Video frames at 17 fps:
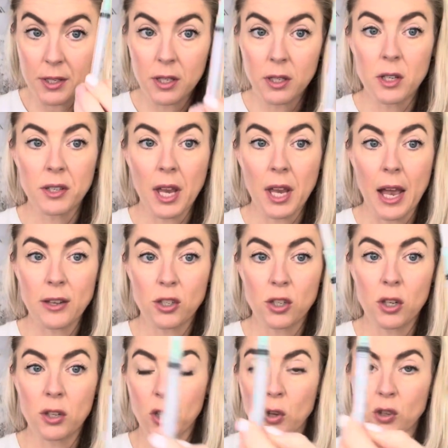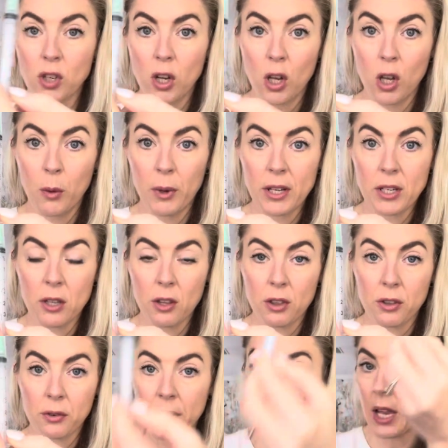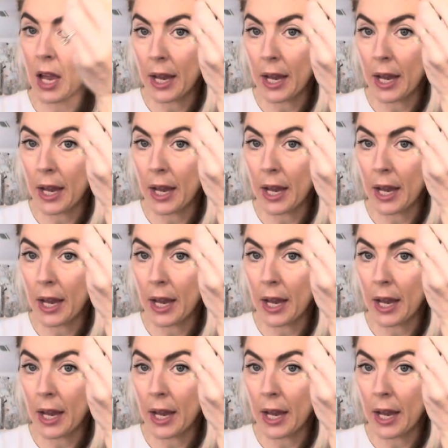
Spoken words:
This goes all the way to the 3.